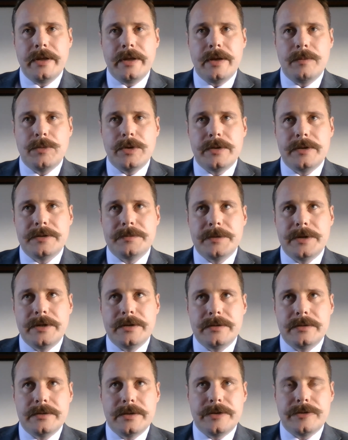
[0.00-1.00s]
And what this
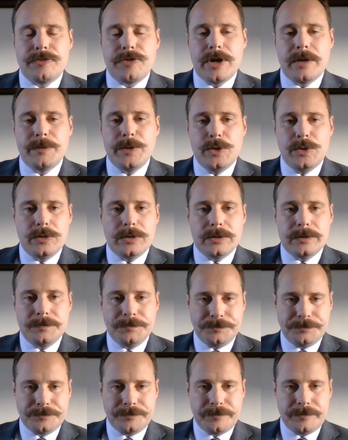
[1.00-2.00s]
means is that the tribunal
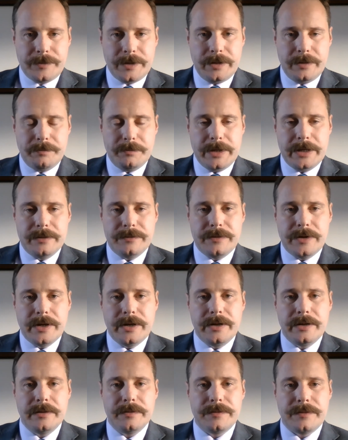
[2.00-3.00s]
made a
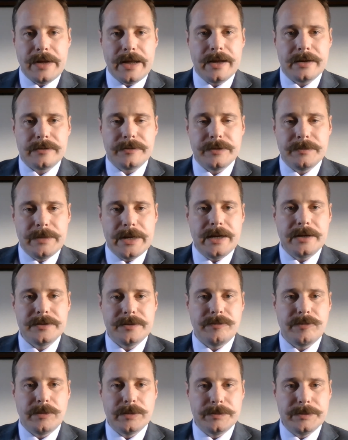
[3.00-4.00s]
finding of fact on the balance
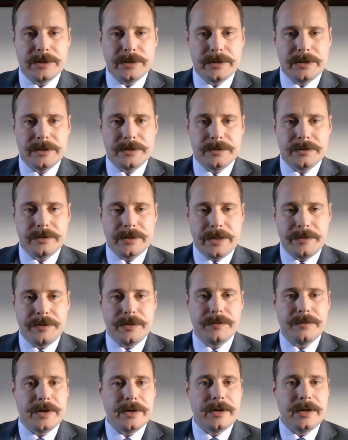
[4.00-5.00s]
of probabilities that the
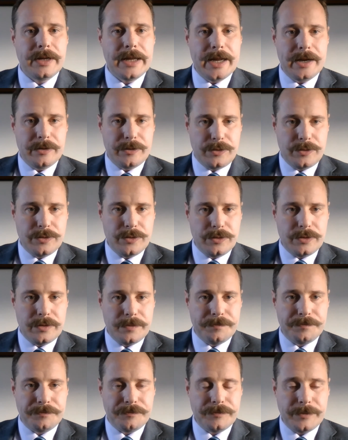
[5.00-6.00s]
offending had occurred,
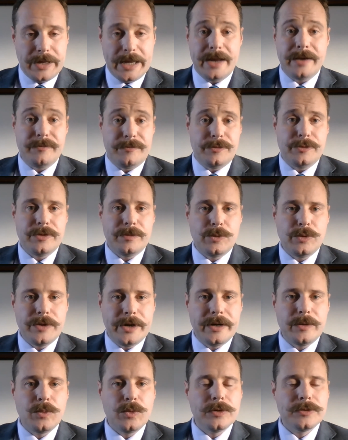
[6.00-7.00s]
and furthermore
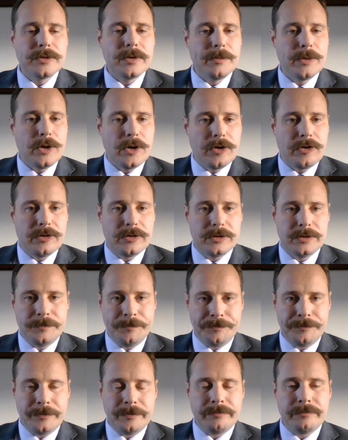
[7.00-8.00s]
that it was abhorrent.
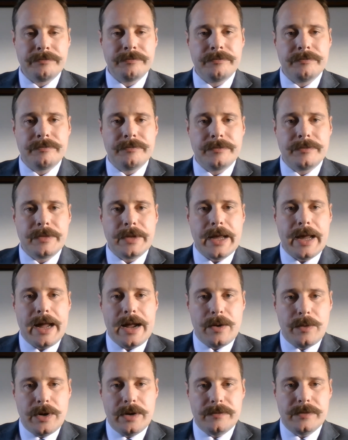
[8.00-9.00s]

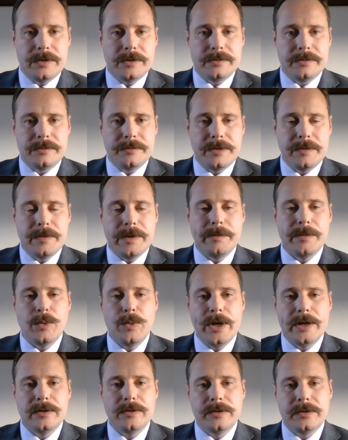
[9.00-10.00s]
However, the member
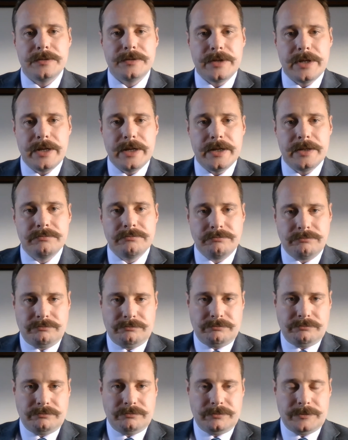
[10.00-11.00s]
went on to say
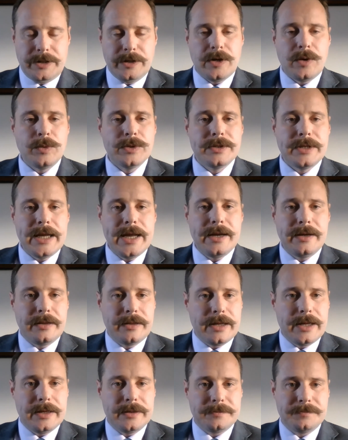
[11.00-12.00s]
that notwithstanding
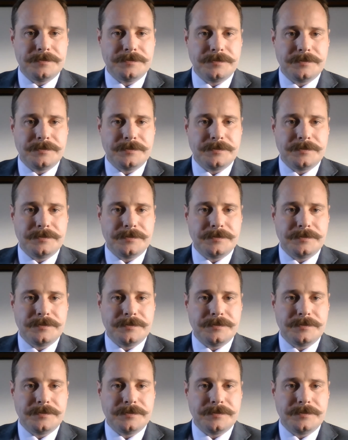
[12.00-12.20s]
that,